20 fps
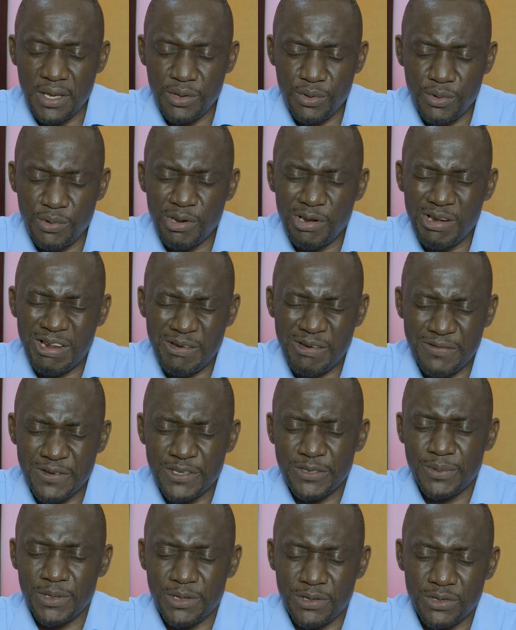You love
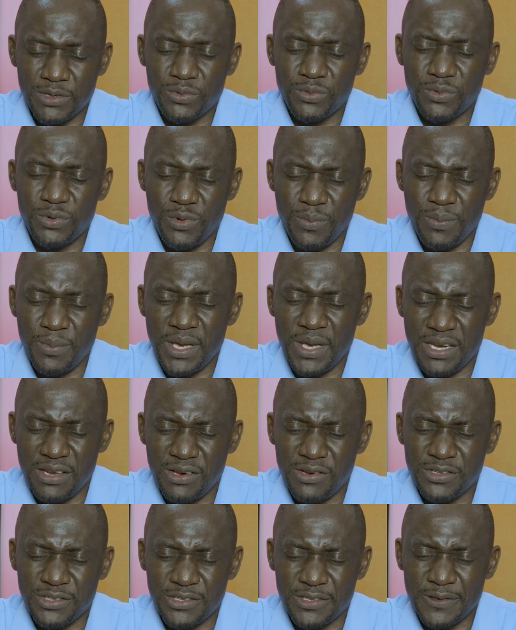us because You made
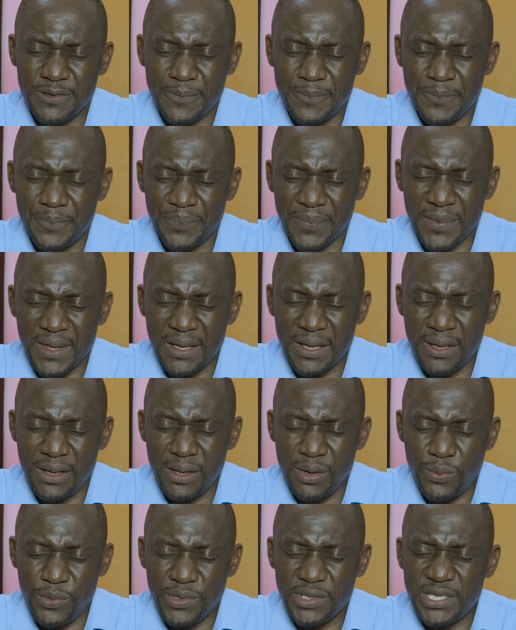us.
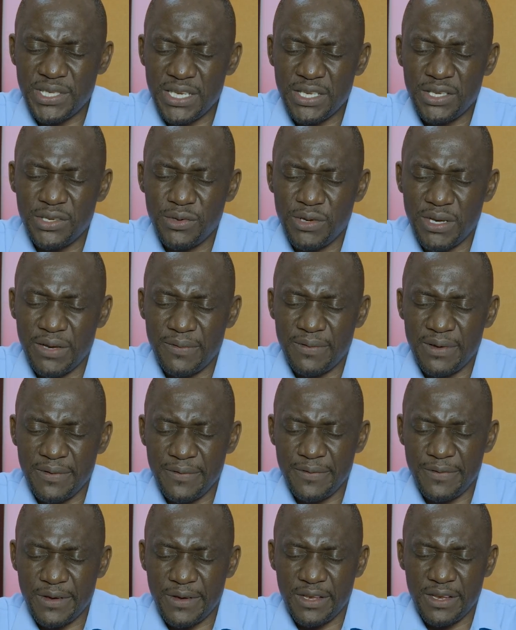We thank You, Heavenly
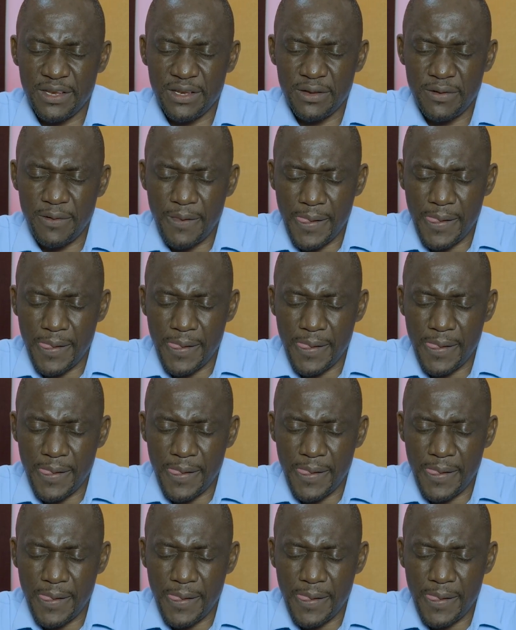Father,